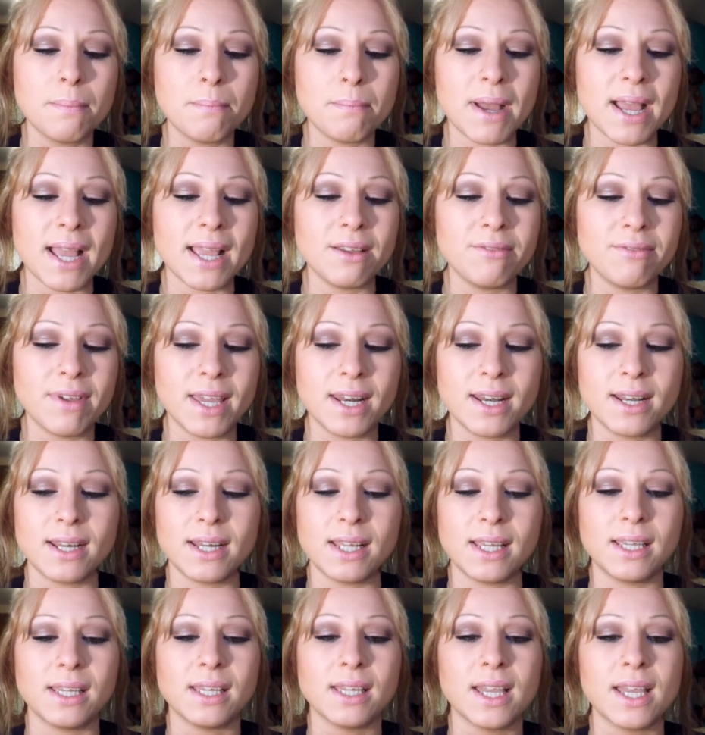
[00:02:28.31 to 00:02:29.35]
my
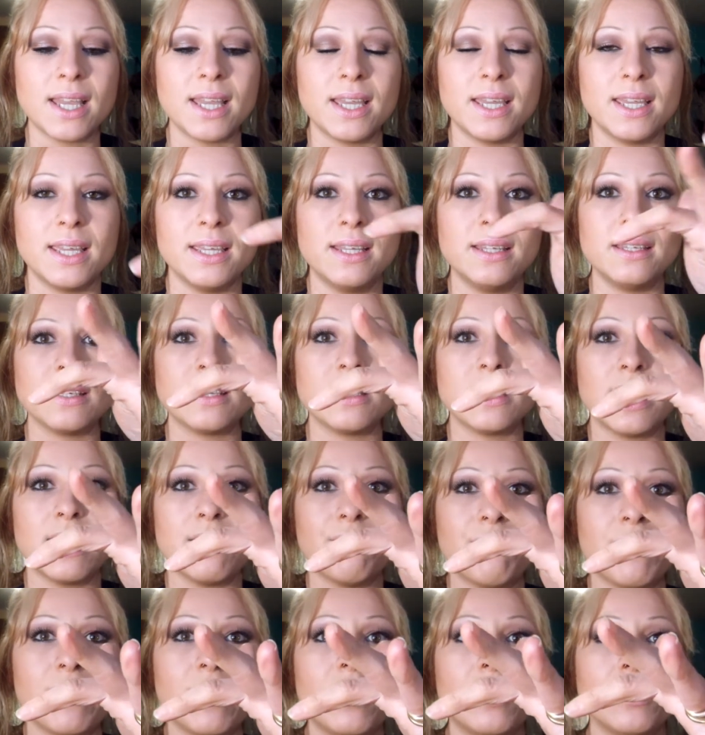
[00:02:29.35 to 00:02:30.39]
vanity and
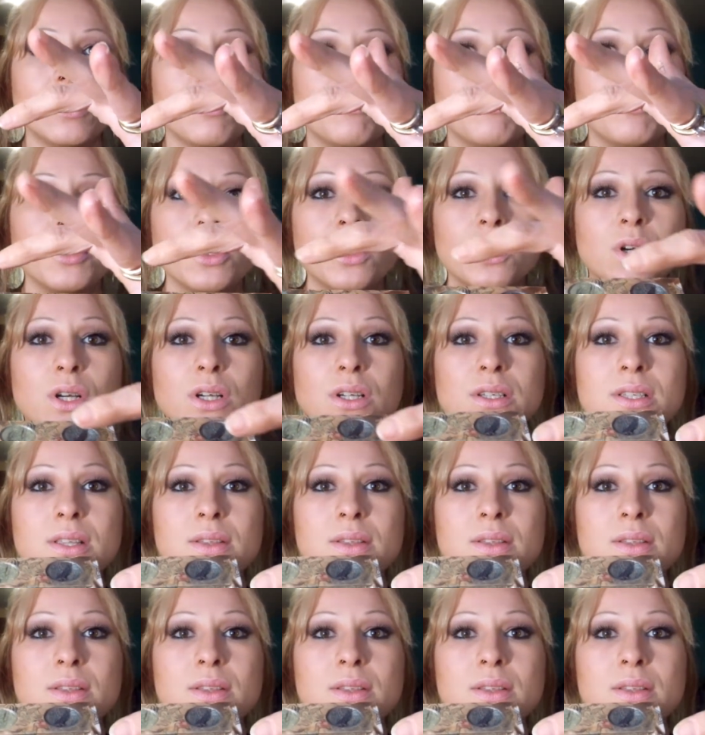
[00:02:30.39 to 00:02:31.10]
it fell on the floor,